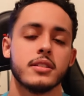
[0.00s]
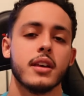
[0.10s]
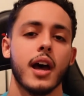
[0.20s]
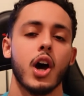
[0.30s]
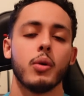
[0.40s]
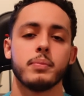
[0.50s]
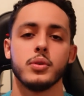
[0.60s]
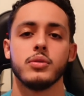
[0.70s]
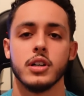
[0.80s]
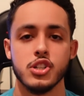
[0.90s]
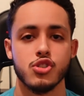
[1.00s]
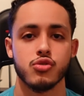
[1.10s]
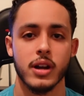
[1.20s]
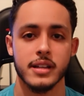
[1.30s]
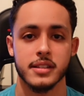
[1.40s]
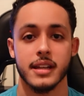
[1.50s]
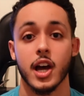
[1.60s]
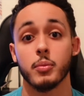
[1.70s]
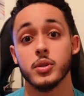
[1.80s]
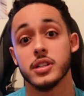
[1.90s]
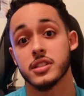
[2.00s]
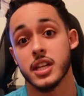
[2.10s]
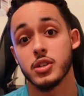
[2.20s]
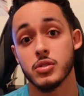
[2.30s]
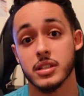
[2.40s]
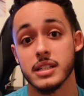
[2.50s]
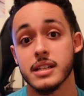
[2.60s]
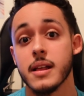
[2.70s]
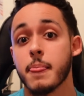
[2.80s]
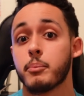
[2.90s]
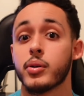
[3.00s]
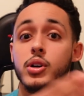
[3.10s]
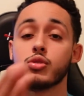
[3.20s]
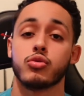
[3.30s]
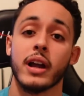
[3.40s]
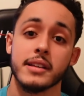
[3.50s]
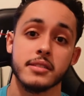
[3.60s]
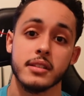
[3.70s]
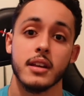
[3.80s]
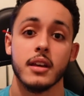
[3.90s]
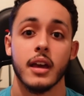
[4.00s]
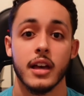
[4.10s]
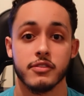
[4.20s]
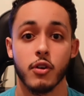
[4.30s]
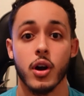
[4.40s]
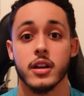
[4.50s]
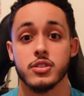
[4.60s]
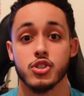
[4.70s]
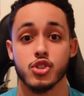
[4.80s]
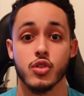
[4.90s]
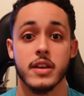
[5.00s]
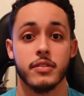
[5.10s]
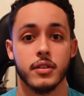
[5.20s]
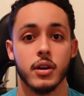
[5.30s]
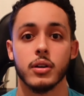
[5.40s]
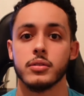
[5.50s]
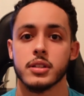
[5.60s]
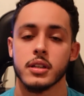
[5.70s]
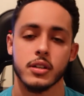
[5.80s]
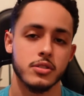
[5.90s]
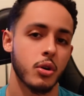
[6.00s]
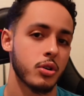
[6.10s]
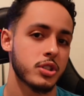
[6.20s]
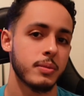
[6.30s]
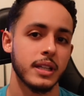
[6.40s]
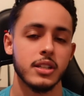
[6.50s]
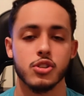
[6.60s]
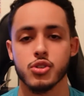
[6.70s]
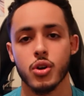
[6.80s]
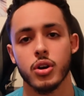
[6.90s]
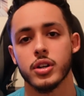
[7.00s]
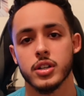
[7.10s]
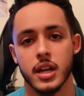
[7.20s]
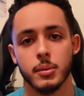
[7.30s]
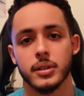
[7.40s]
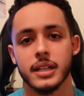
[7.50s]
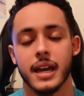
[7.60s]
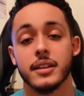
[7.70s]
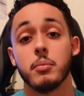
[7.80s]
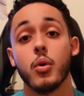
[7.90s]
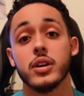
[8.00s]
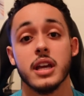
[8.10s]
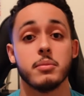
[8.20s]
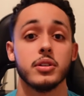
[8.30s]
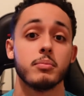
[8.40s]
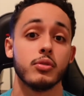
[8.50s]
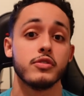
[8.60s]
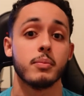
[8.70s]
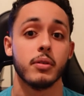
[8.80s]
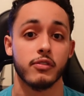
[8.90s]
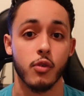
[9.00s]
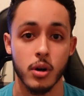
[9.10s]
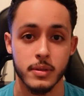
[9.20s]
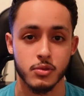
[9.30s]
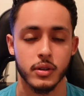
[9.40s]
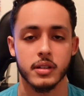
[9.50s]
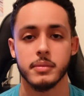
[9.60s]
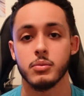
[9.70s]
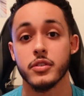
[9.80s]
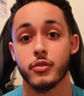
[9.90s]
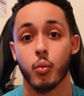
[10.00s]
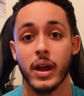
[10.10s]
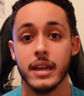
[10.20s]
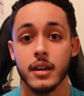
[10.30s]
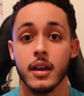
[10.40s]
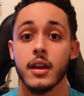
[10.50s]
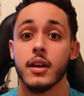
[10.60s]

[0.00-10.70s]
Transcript: to help you address and help you continuously progress as far as your strength goes. Because ultimately, the stronger you're able to get and the more you're able to improve your performance, whether it be with weight,